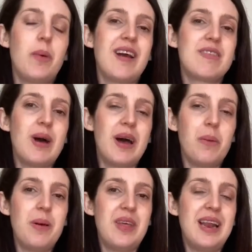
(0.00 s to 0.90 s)
works
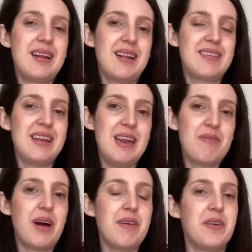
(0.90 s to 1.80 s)
well with the little
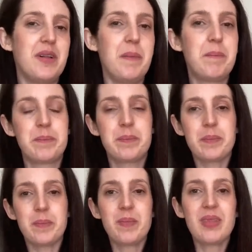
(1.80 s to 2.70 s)
sleeve ruffle
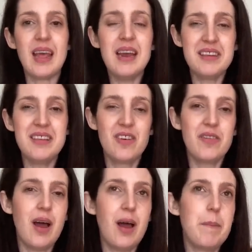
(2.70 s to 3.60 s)
it doesn't sort
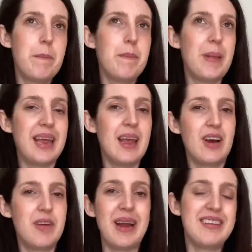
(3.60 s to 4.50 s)
of make it, it
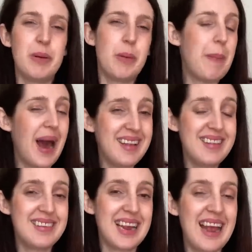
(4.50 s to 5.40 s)
kind of makes it a bit more
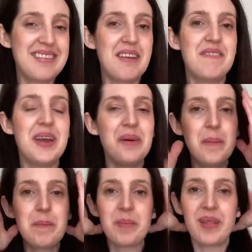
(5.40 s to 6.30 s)
balanced I guess I
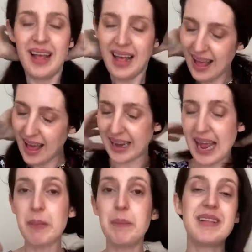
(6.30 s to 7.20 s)
feel and I
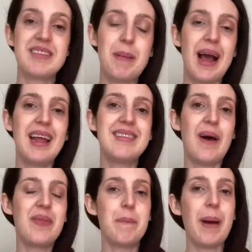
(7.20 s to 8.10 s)
kept the button placket
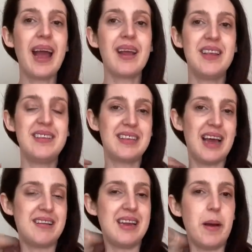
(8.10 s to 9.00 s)
down the back this is
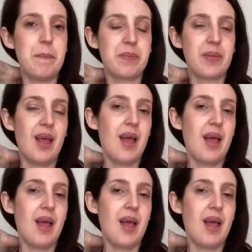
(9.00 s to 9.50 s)
actually um,